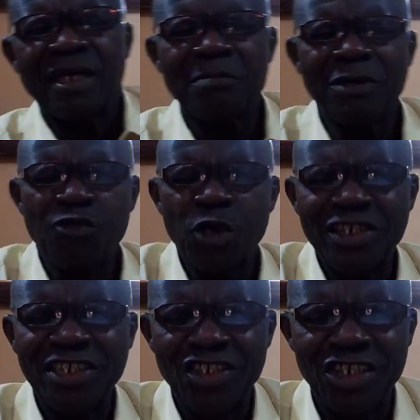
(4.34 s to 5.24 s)
and my
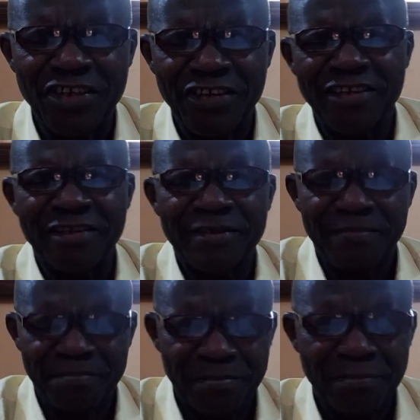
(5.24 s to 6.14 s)
viewers in general.
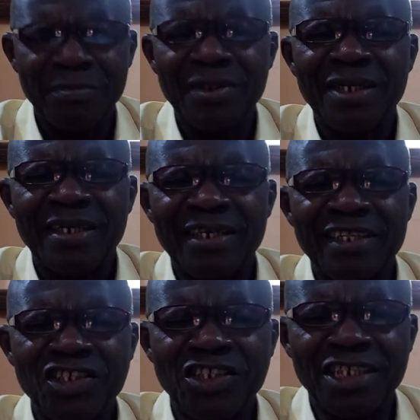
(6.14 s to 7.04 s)

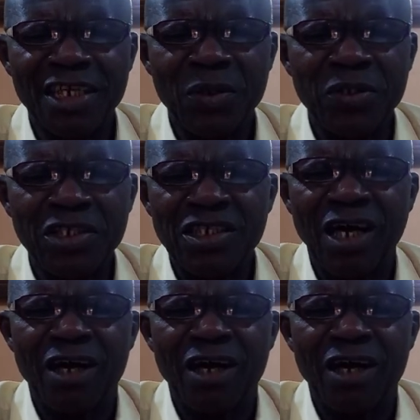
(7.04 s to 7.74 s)
This is Jide Oni